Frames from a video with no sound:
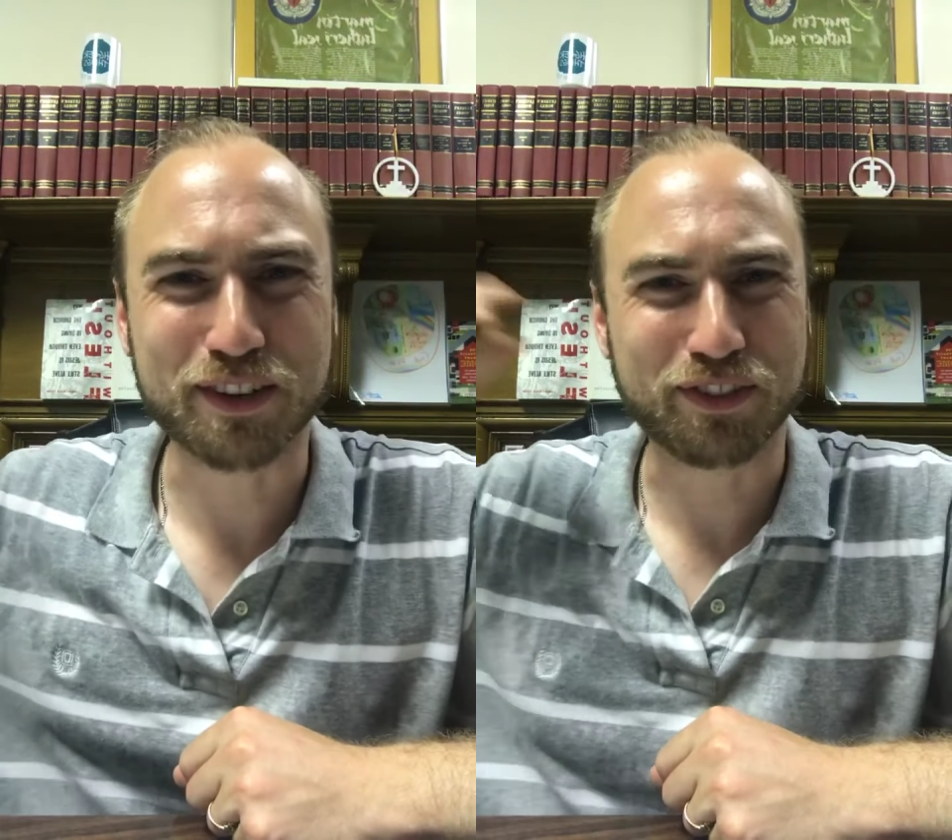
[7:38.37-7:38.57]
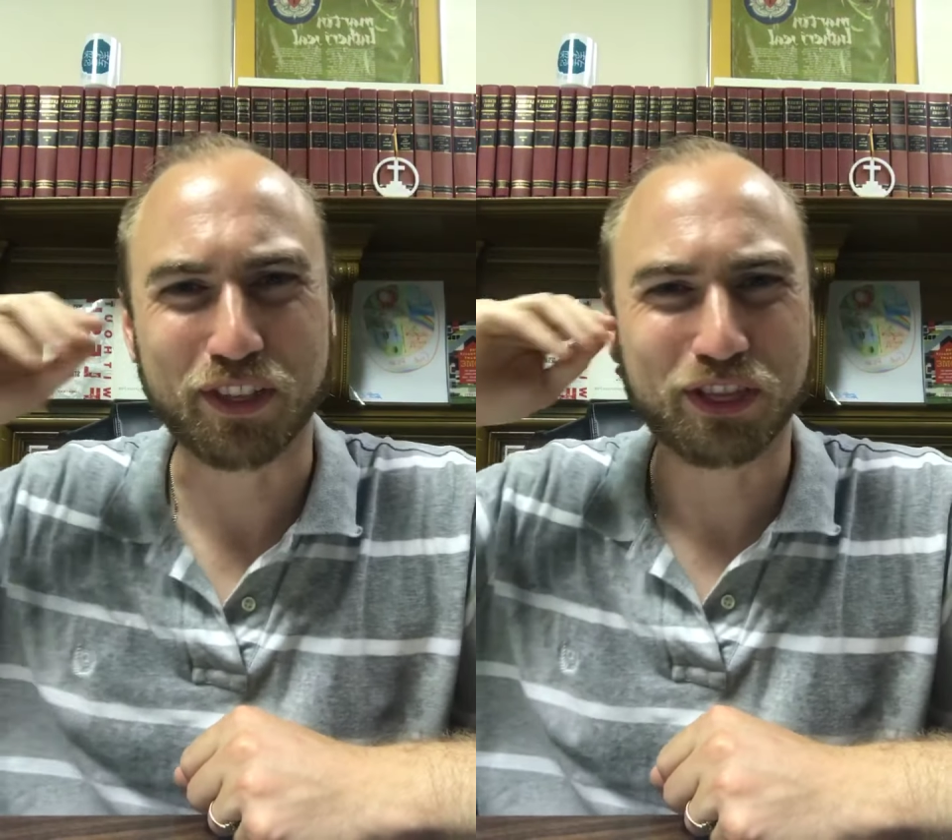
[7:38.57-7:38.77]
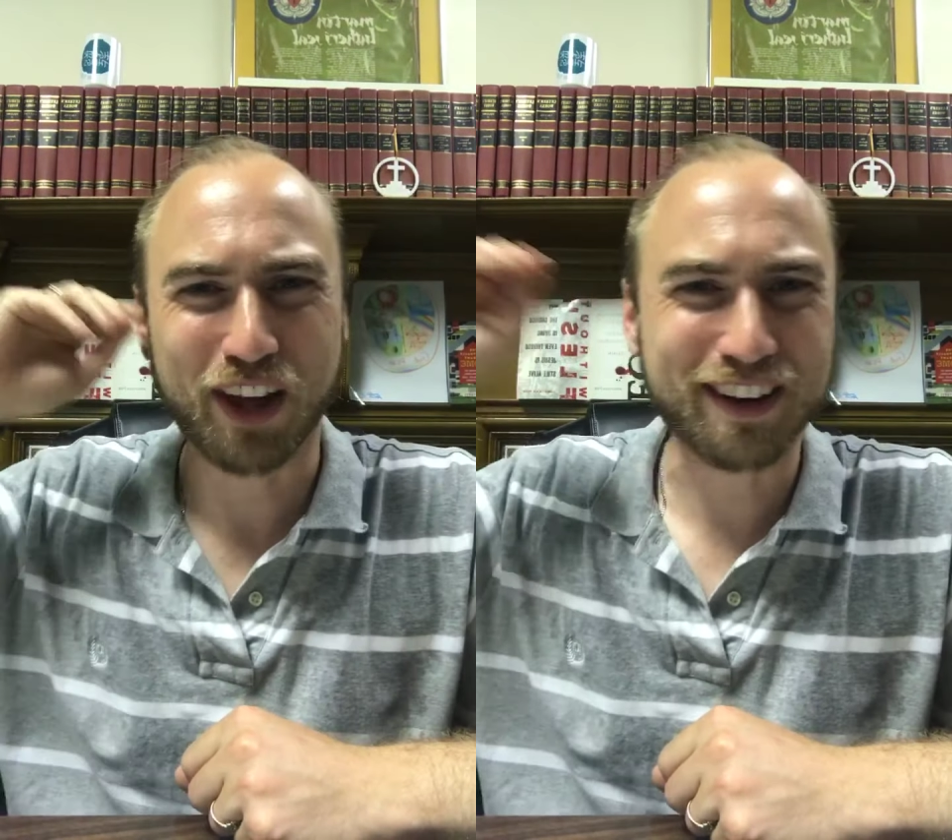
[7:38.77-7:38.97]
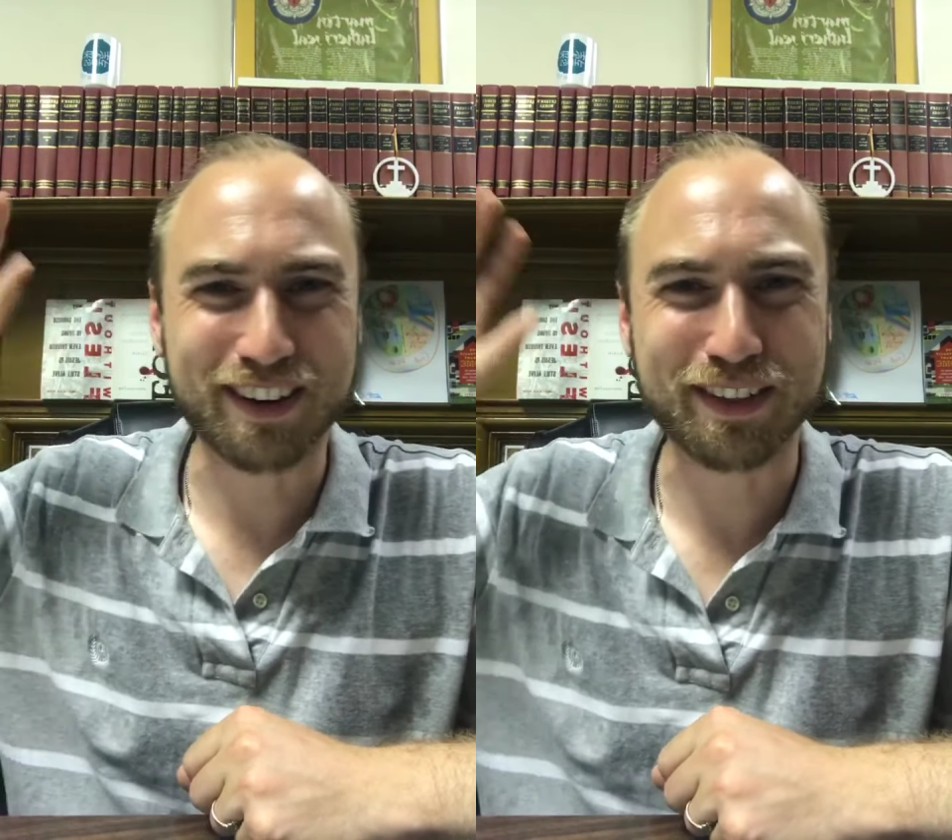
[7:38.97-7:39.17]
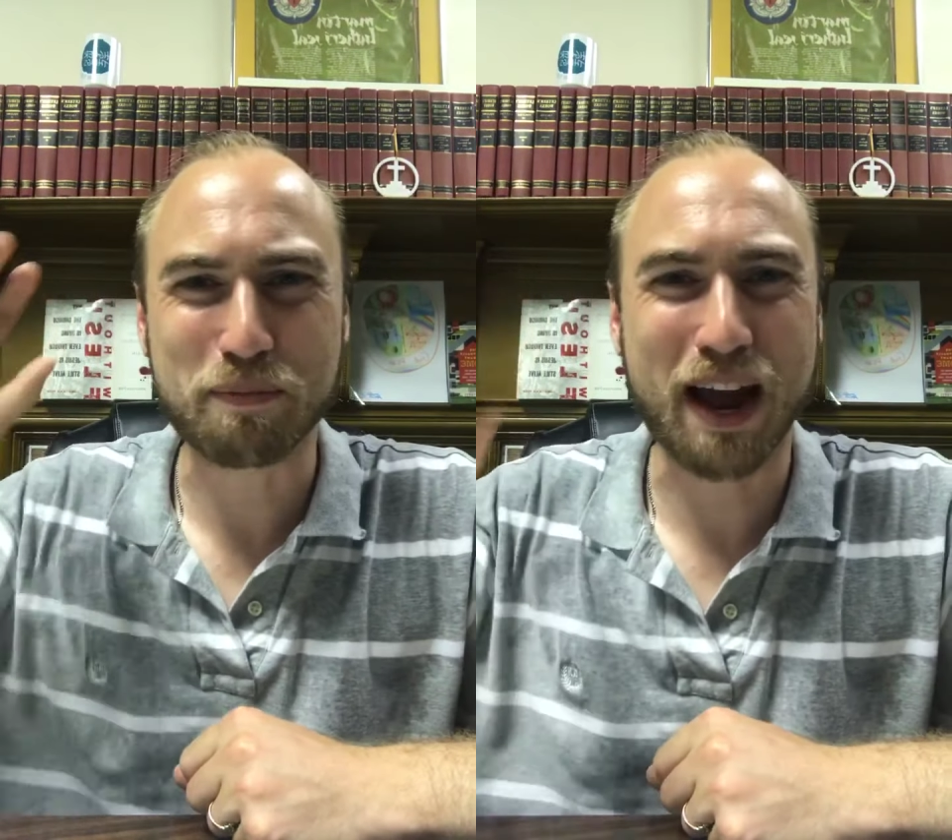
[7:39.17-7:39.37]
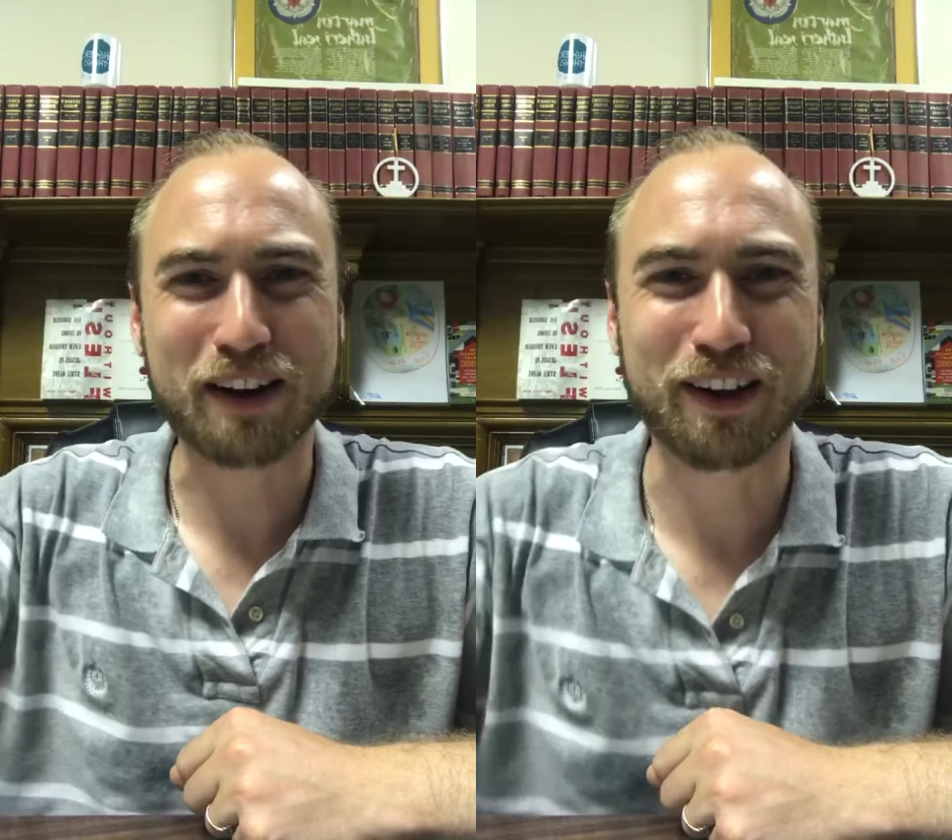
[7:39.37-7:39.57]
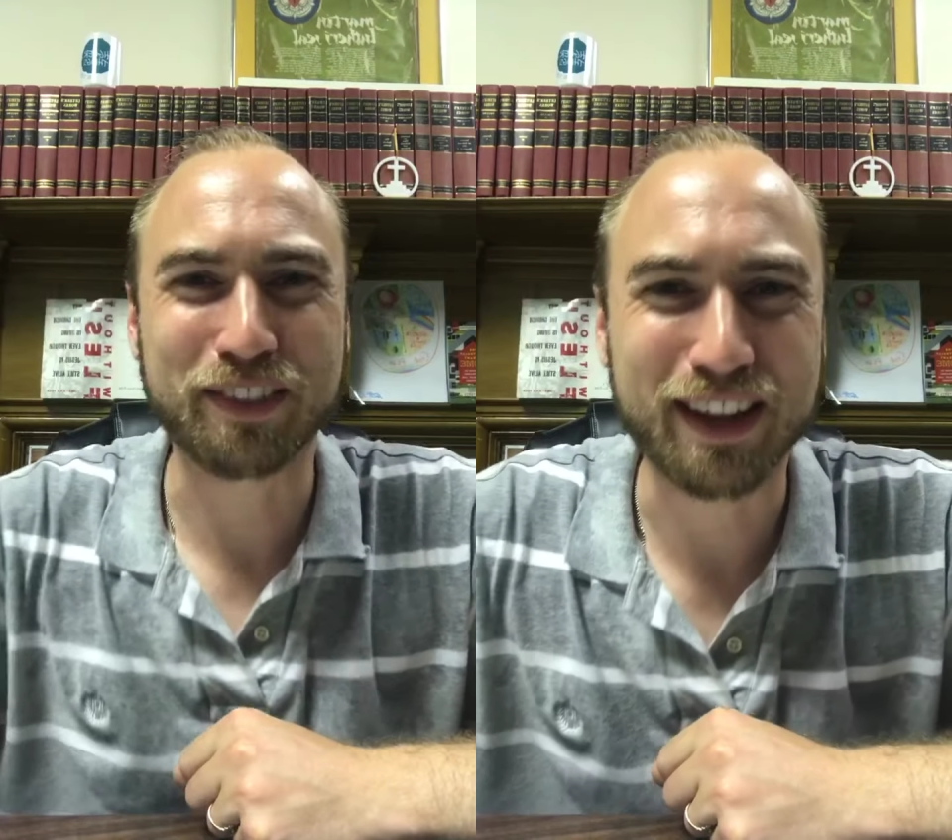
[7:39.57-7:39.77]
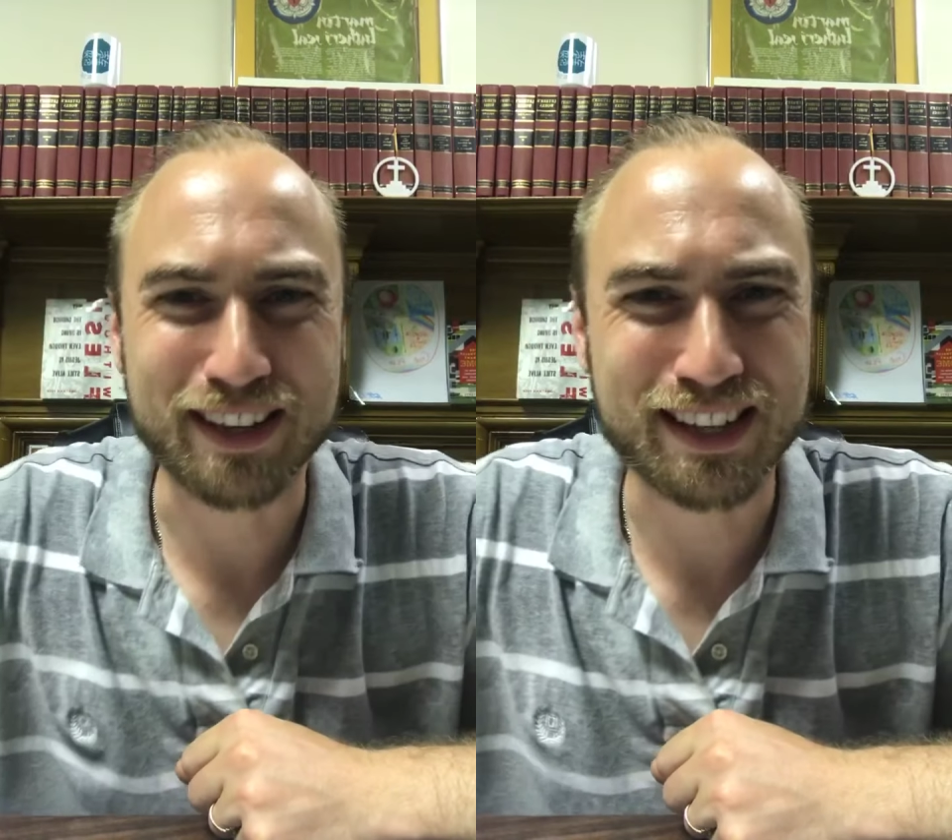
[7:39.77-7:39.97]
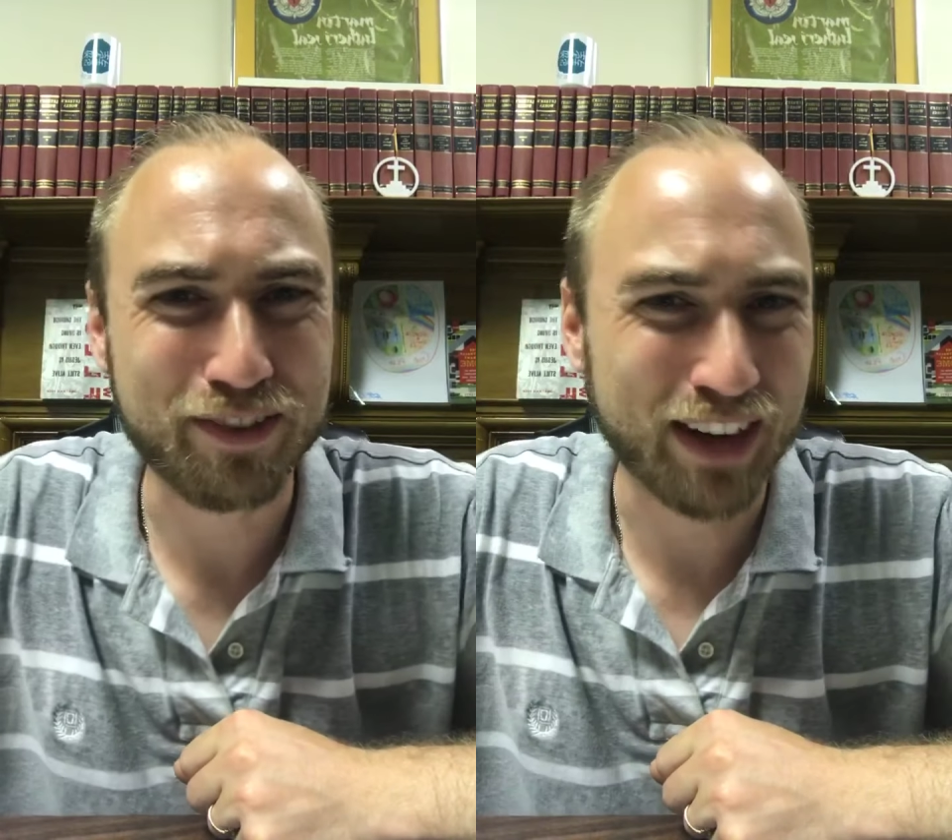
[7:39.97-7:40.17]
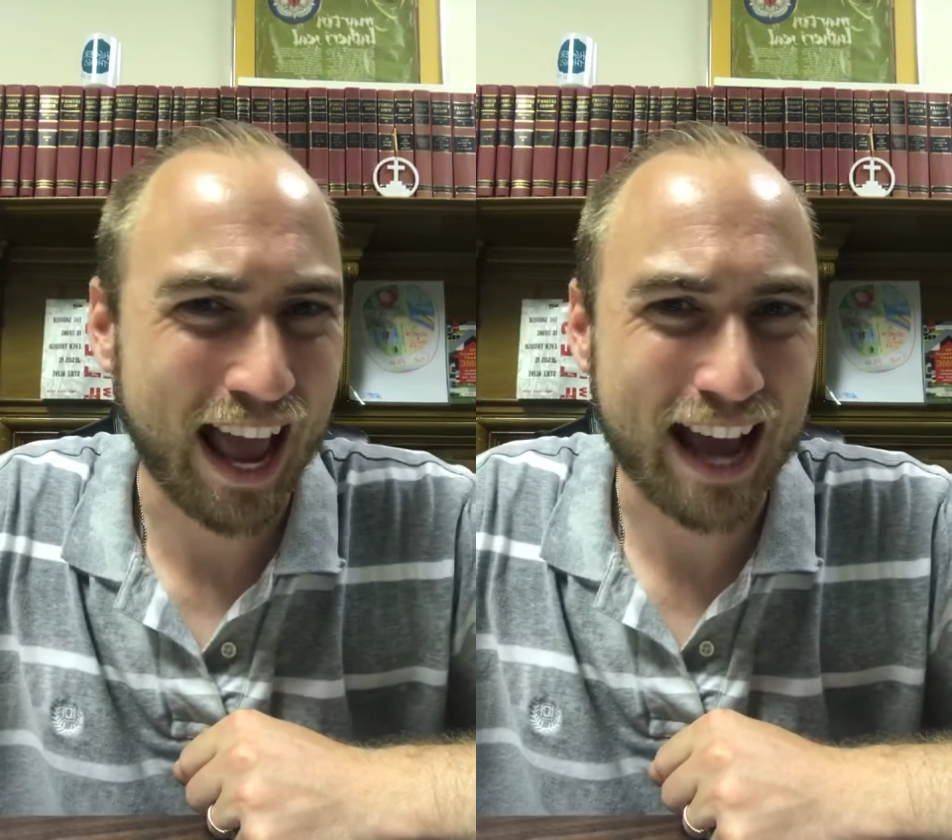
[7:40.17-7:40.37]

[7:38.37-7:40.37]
of the thunder in the background there is even